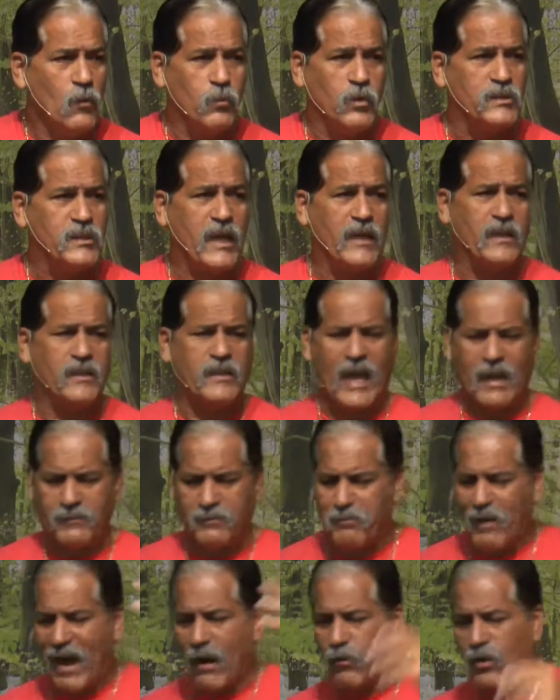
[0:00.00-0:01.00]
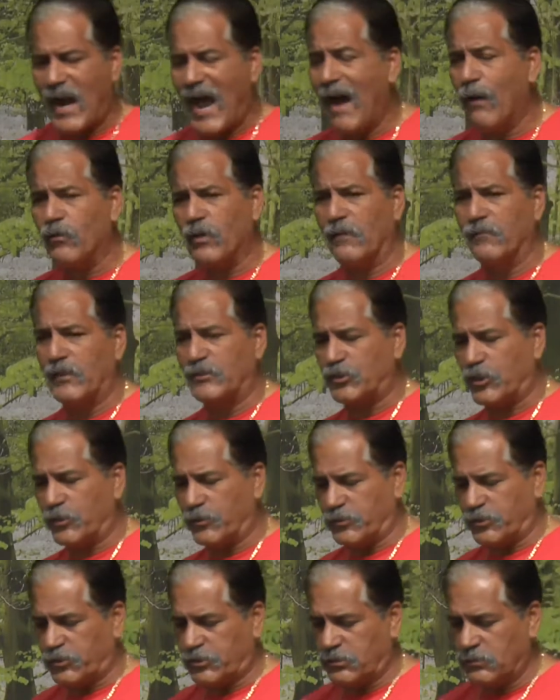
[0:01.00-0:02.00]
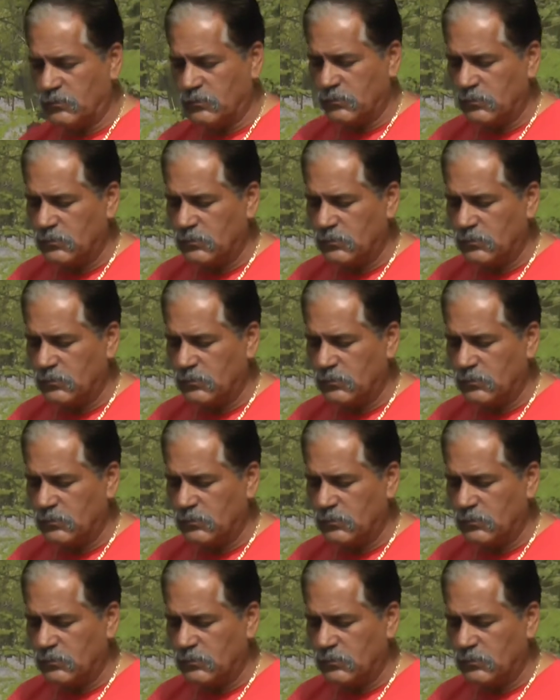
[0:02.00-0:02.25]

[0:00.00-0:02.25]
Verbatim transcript: we're taking that power out of the church